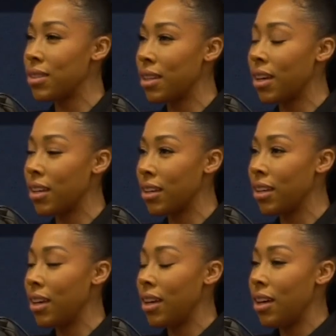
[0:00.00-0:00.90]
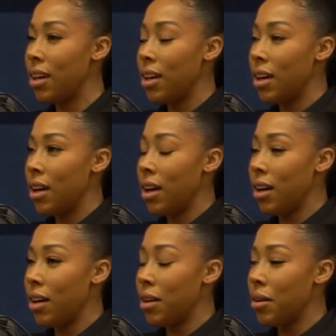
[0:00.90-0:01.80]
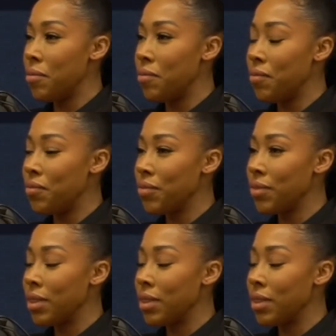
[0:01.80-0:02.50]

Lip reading: it's like, kind